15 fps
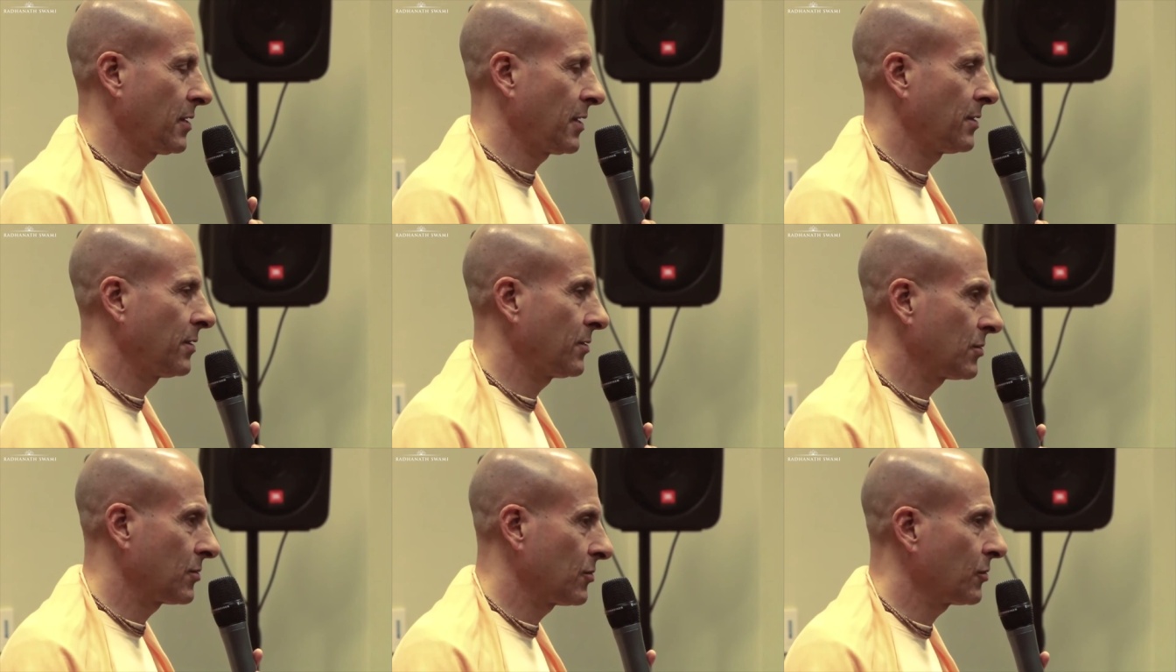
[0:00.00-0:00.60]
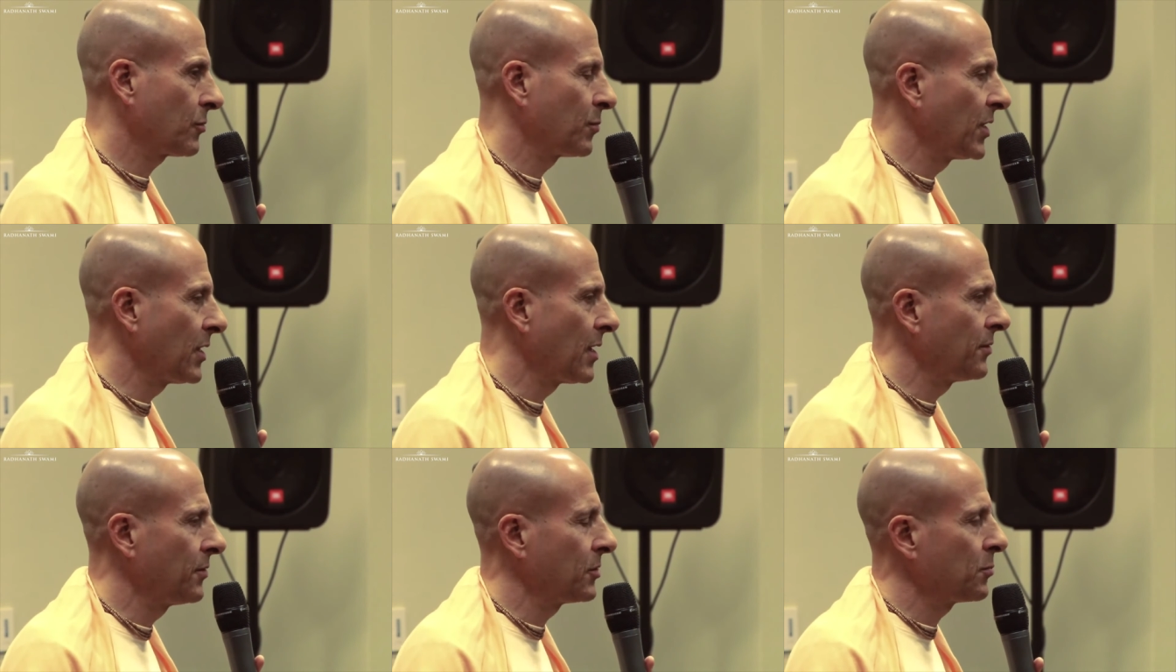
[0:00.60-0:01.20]
And this took me
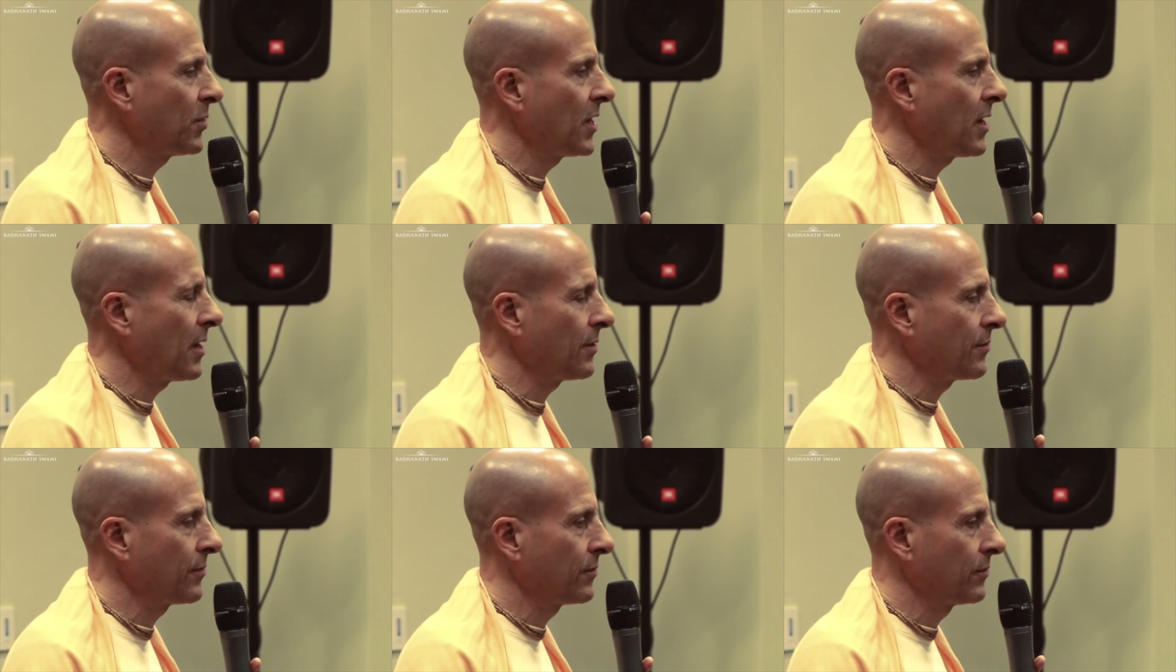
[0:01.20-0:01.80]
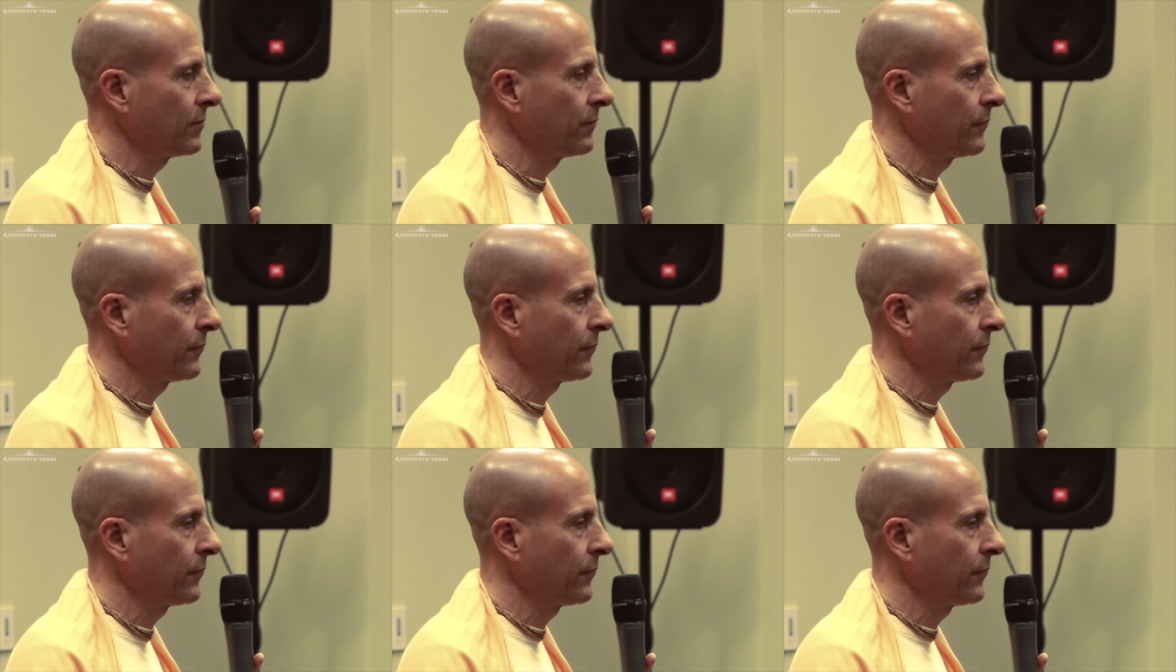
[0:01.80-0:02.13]
on this path.